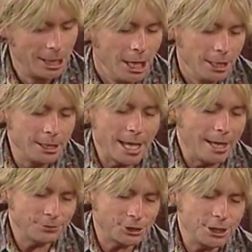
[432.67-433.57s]
And
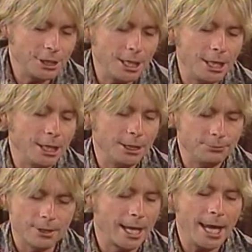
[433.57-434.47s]
I've seen it
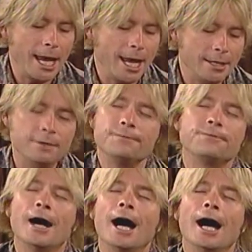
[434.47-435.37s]
rain and
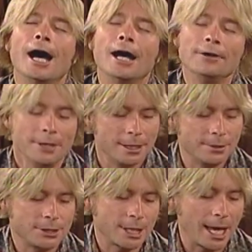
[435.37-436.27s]
fire in
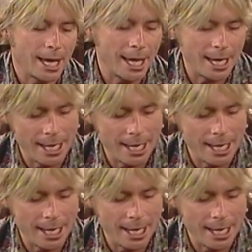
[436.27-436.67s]
the sky.